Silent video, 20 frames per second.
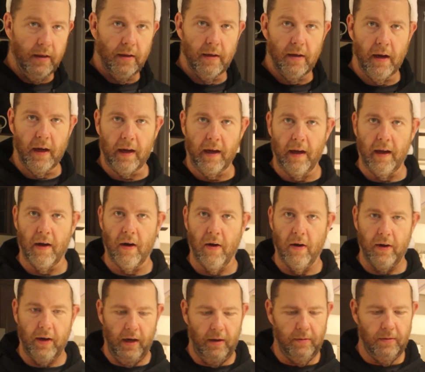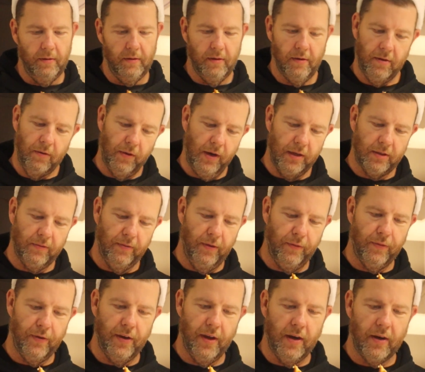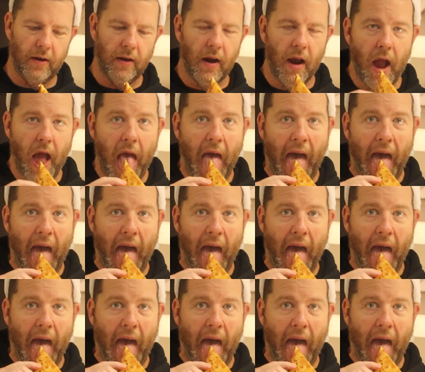Then I can get on eating the rest of it for dinner.